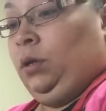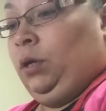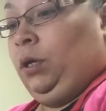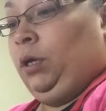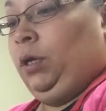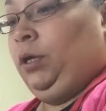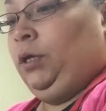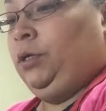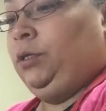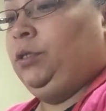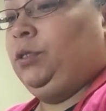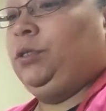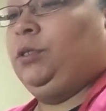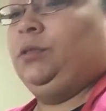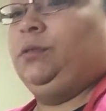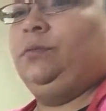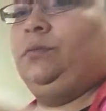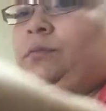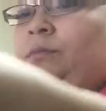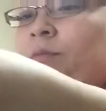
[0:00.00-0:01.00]

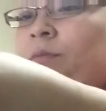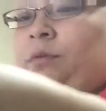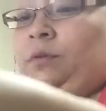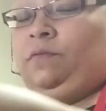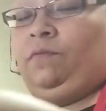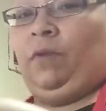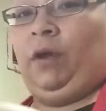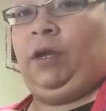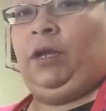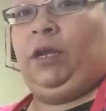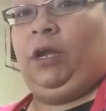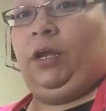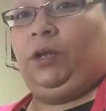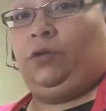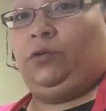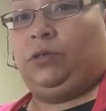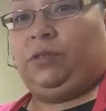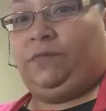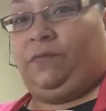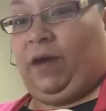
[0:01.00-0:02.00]
is, right here I
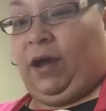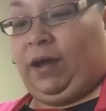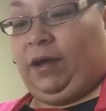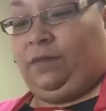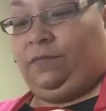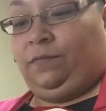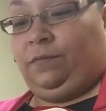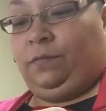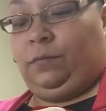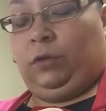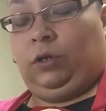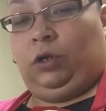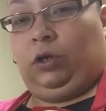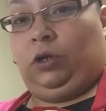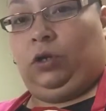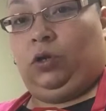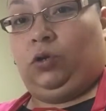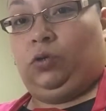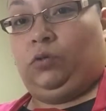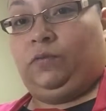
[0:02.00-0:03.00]
use 5
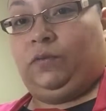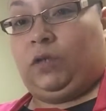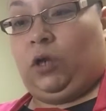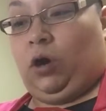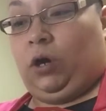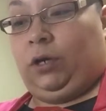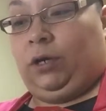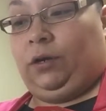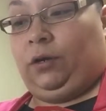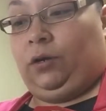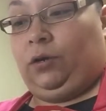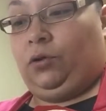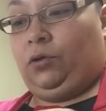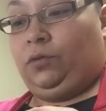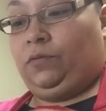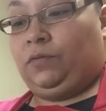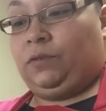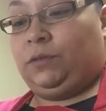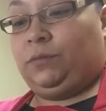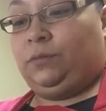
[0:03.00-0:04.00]
cloves, garlic
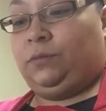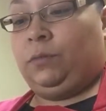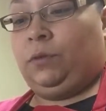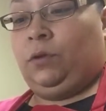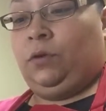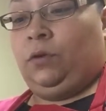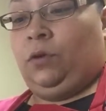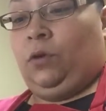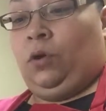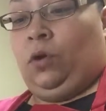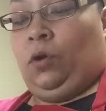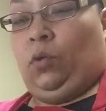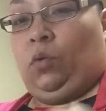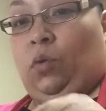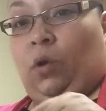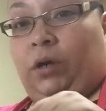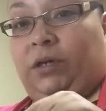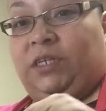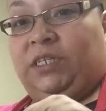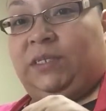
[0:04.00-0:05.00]
cloves,
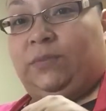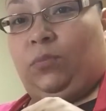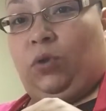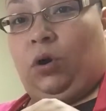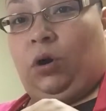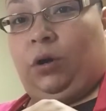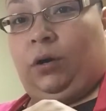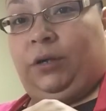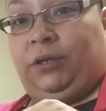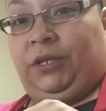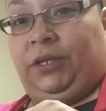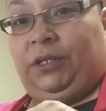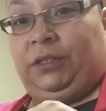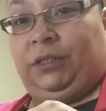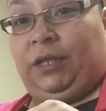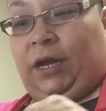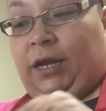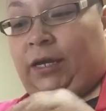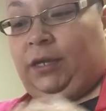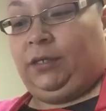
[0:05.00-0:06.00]
1 small onion
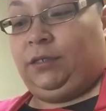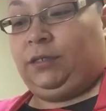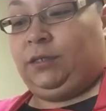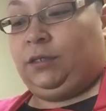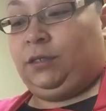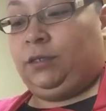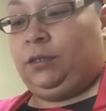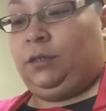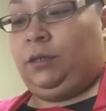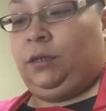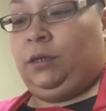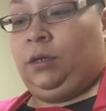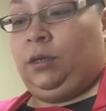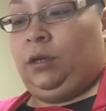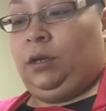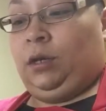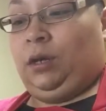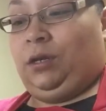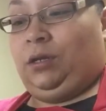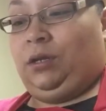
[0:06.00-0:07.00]
diced,
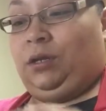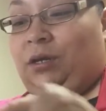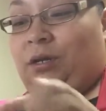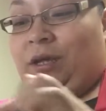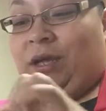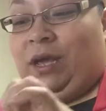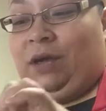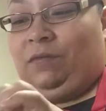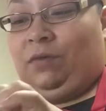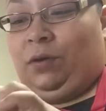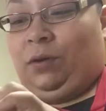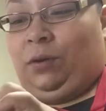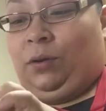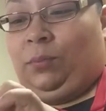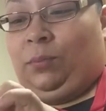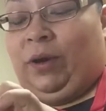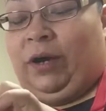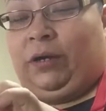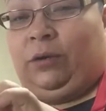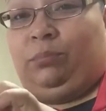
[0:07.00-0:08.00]
and you're gonna have
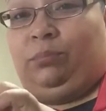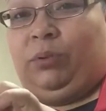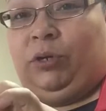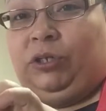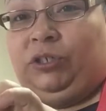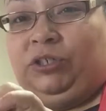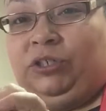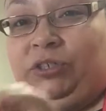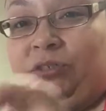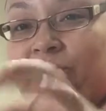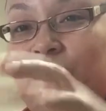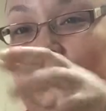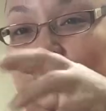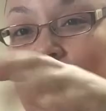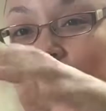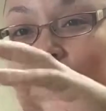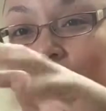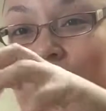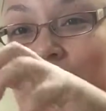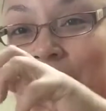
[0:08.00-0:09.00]
about a bunch,
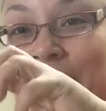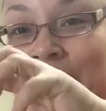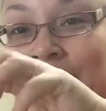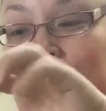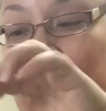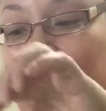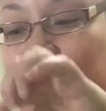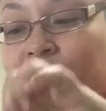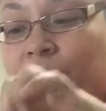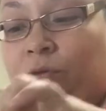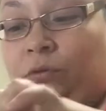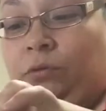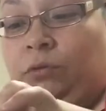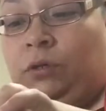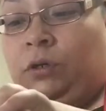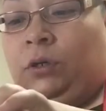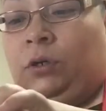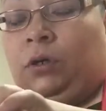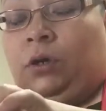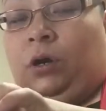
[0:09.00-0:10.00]
like a handful
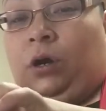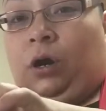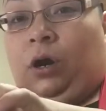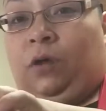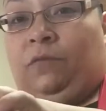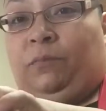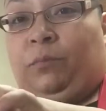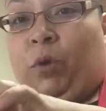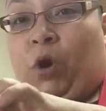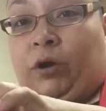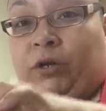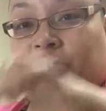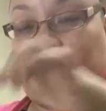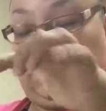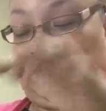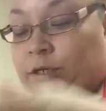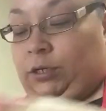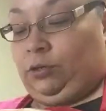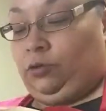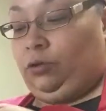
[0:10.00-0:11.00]
of
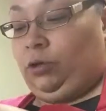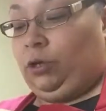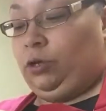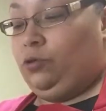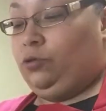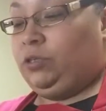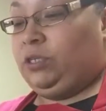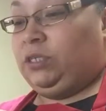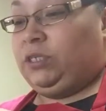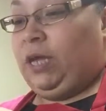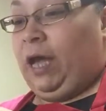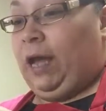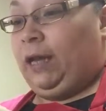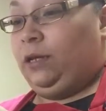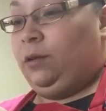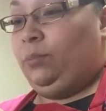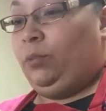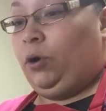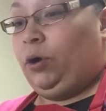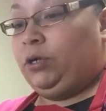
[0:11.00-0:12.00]
parsley. You can use
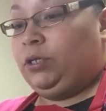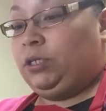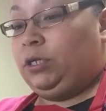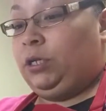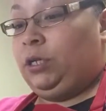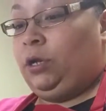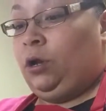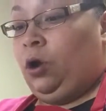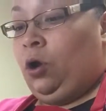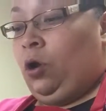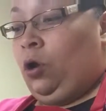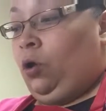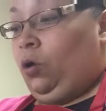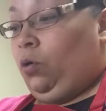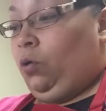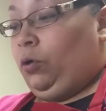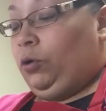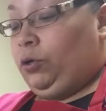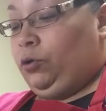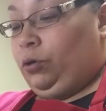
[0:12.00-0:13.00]
Italian parsley
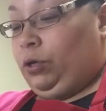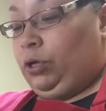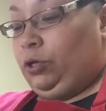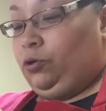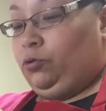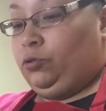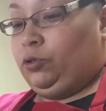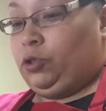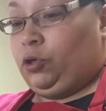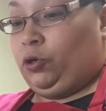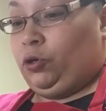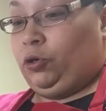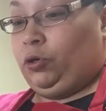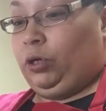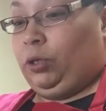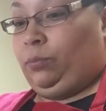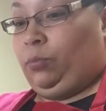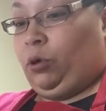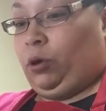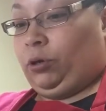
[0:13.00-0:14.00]
or you can use
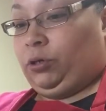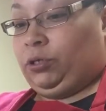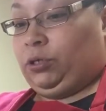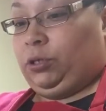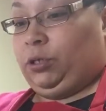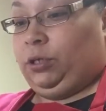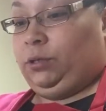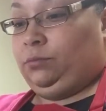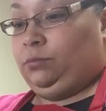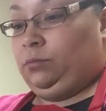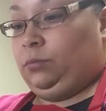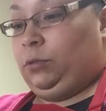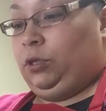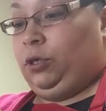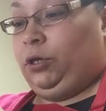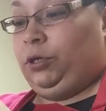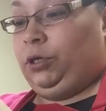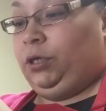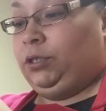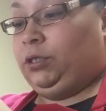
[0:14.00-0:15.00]
curly parsley,
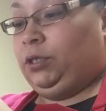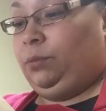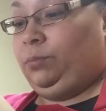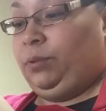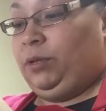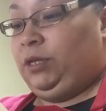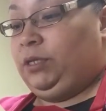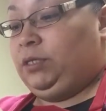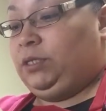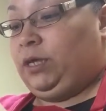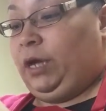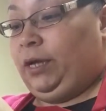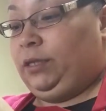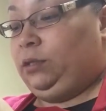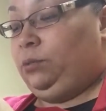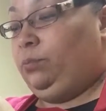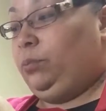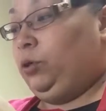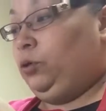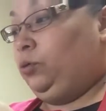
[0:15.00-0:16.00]
and you're gonna dump it inside
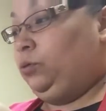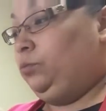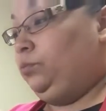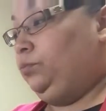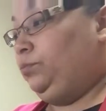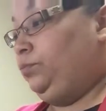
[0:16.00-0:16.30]
the bowl.